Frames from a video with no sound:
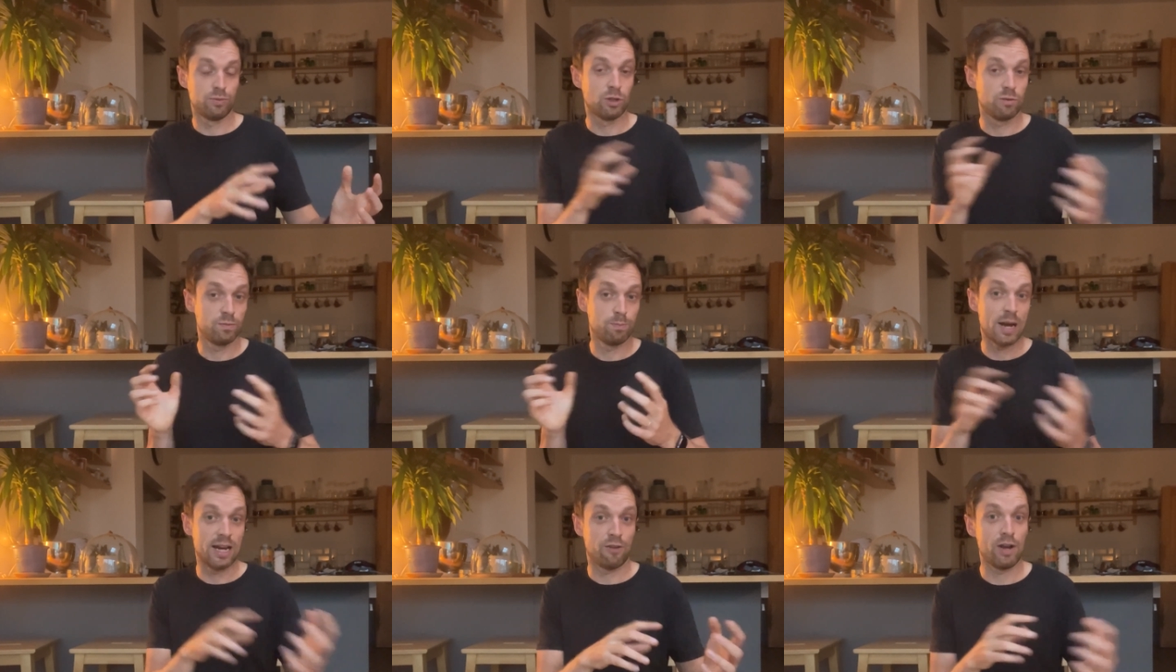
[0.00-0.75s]
so
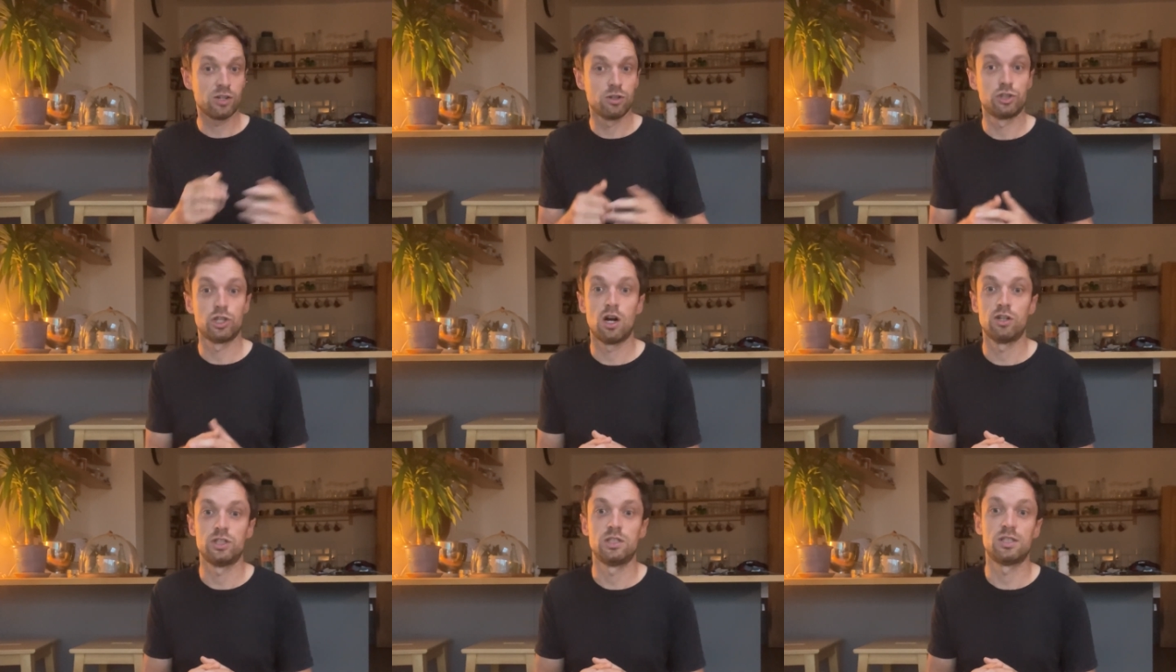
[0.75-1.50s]
bi-directional
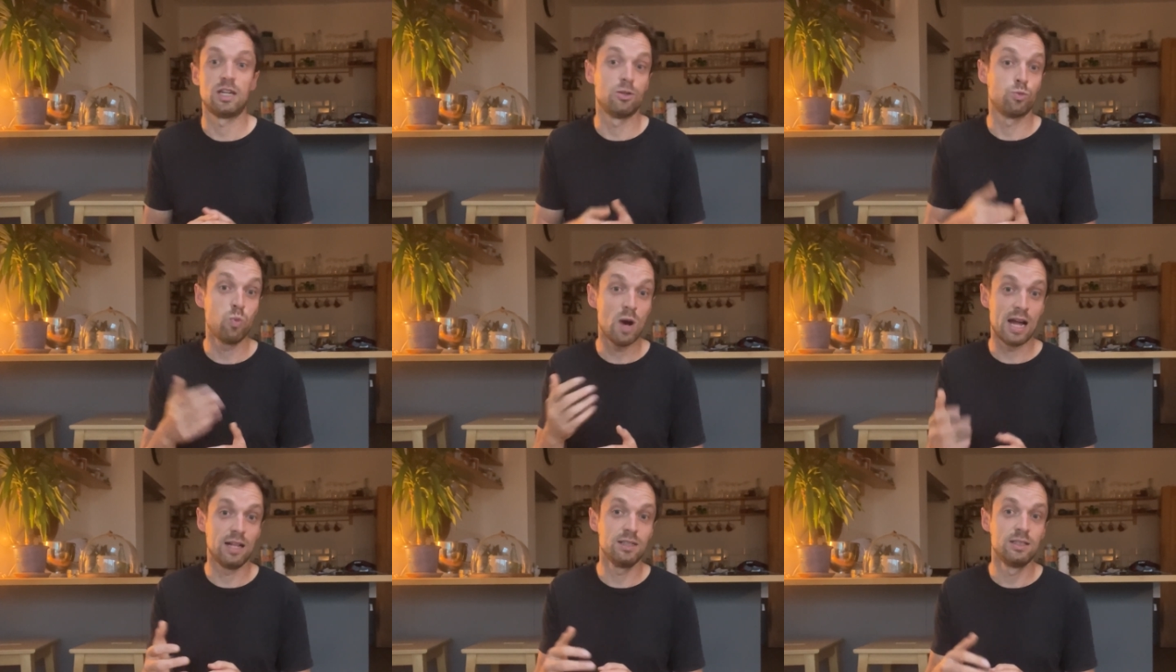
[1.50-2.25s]
chargers as
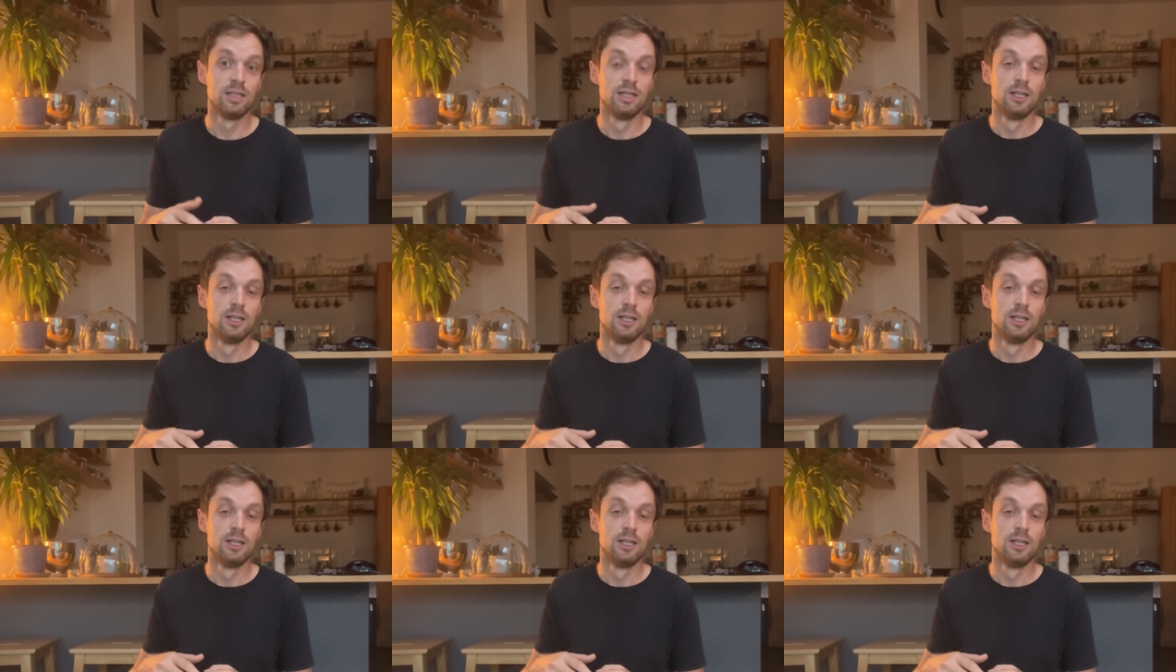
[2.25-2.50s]
well